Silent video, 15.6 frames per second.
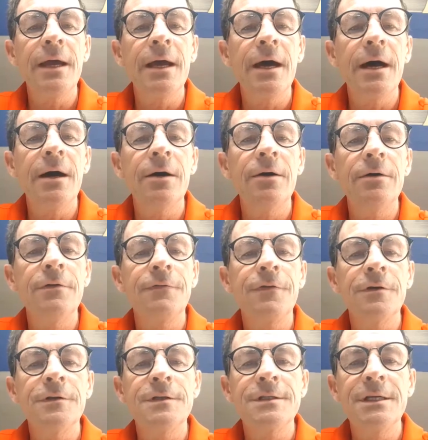how in the
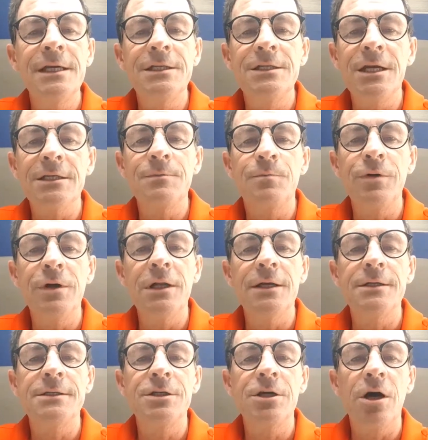front seat. Yes,
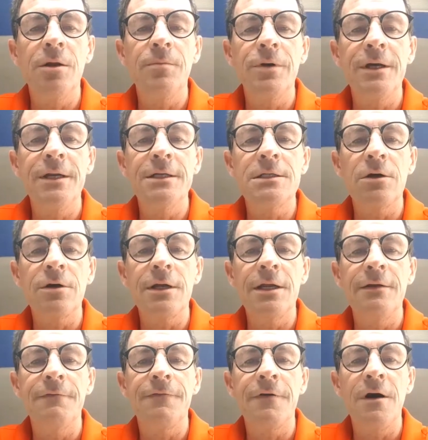brilliant. Sean Breen is looking
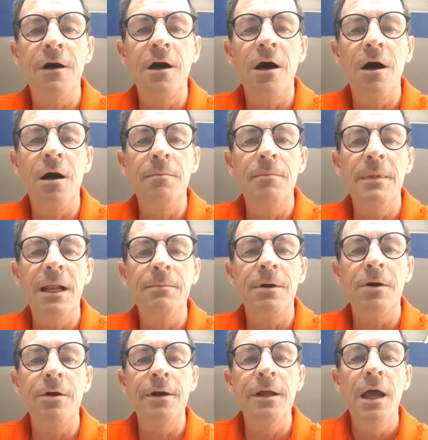in from
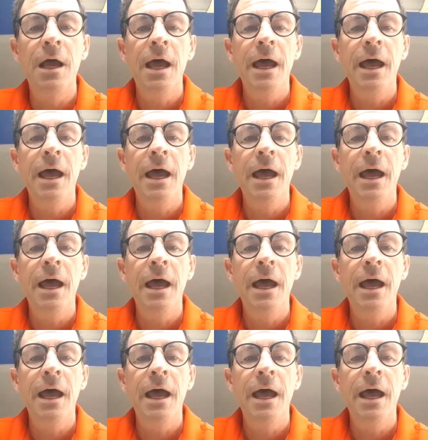Melbourne.